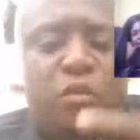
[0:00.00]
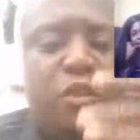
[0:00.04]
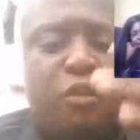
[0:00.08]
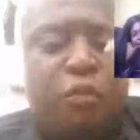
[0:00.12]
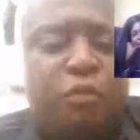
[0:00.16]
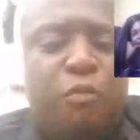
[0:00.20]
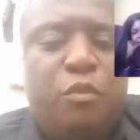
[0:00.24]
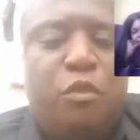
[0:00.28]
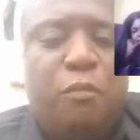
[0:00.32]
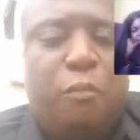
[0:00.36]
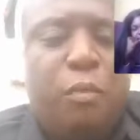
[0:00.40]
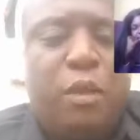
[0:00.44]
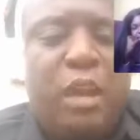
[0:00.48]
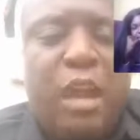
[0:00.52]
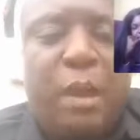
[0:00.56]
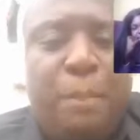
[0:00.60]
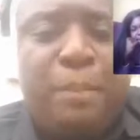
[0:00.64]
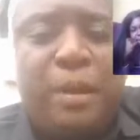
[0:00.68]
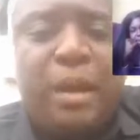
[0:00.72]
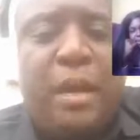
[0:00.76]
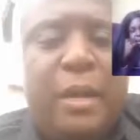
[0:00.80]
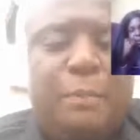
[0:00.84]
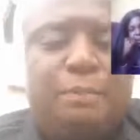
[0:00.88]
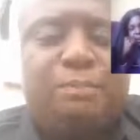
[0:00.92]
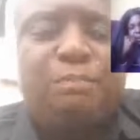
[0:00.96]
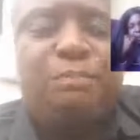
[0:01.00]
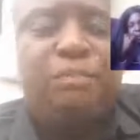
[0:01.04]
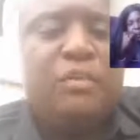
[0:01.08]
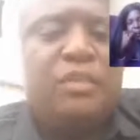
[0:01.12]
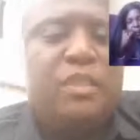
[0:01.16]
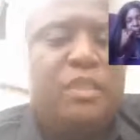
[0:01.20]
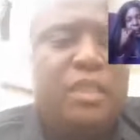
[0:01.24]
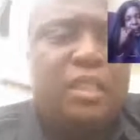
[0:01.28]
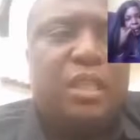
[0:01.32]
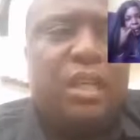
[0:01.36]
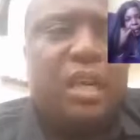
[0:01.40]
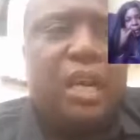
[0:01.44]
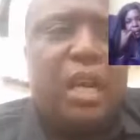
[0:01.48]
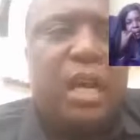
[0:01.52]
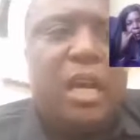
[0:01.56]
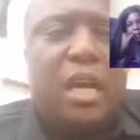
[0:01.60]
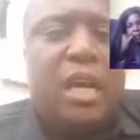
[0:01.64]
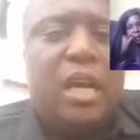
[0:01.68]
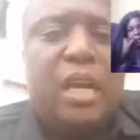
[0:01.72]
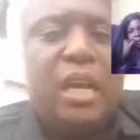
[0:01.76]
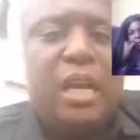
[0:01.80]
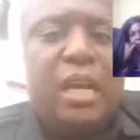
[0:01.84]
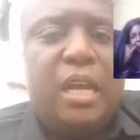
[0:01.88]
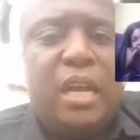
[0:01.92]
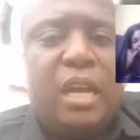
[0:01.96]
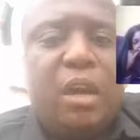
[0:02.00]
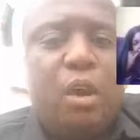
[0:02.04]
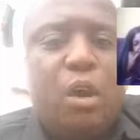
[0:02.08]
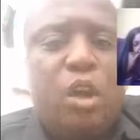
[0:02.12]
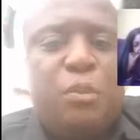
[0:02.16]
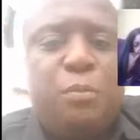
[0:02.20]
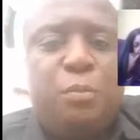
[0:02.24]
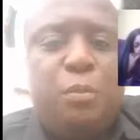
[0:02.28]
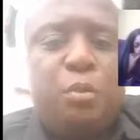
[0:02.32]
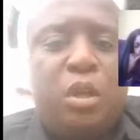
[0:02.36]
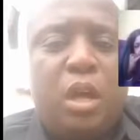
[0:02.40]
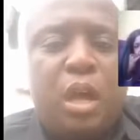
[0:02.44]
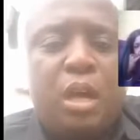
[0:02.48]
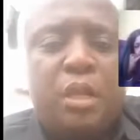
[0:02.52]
put up a hospital out here.